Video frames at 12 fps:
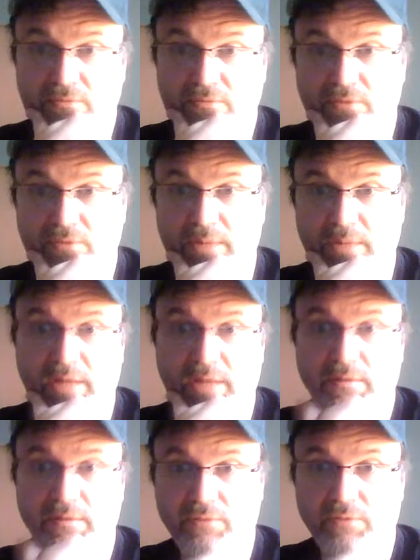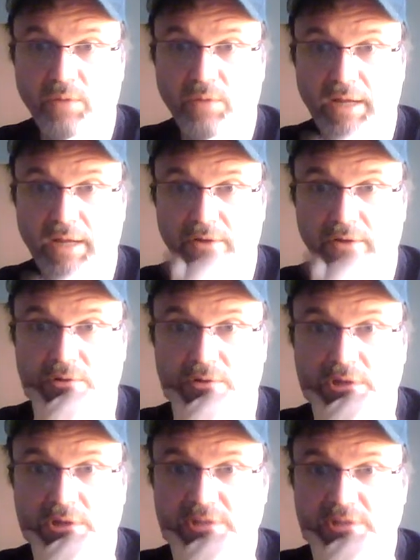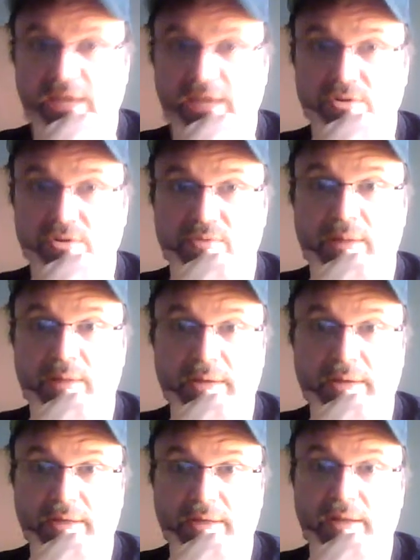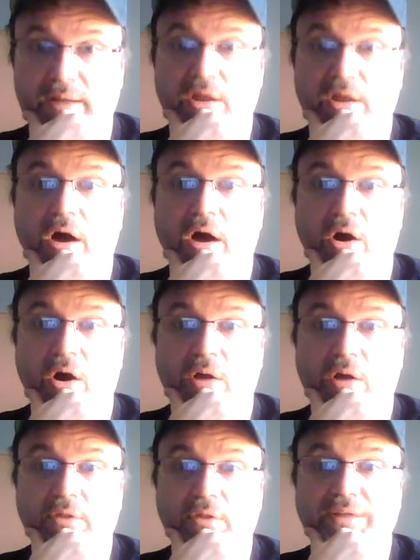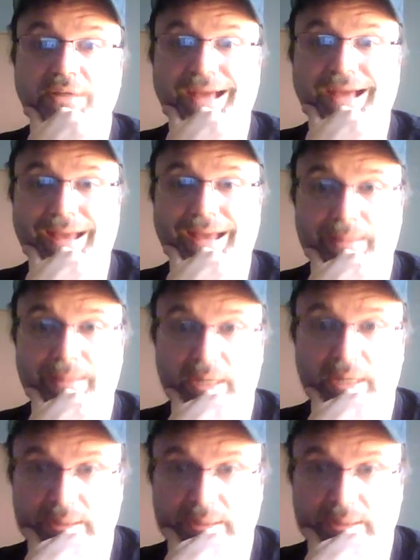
for me for what I do. Because I use ROM ident all the time.